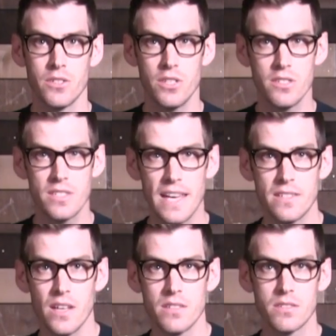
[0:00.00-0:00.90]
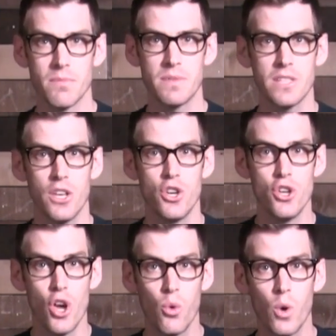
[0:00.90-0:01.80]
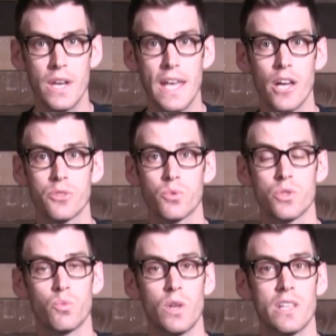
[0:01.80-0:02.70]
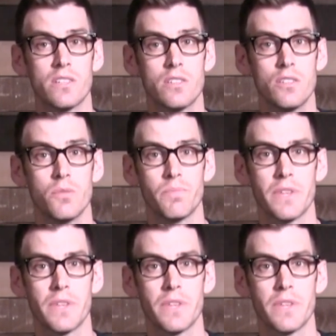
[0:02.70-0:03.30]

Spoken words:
Jesus had done something that no one else was willing to do.